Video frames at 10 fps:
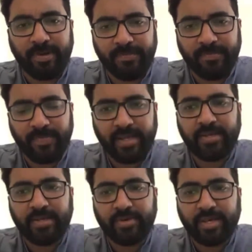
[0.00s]
Right, you
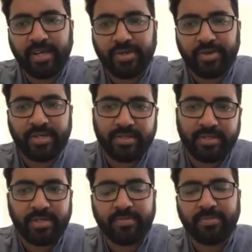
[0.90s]
can get your essays
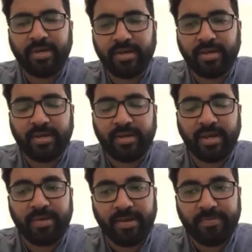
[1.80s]
written by read
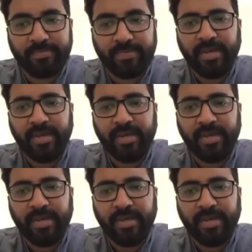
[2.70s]
by people.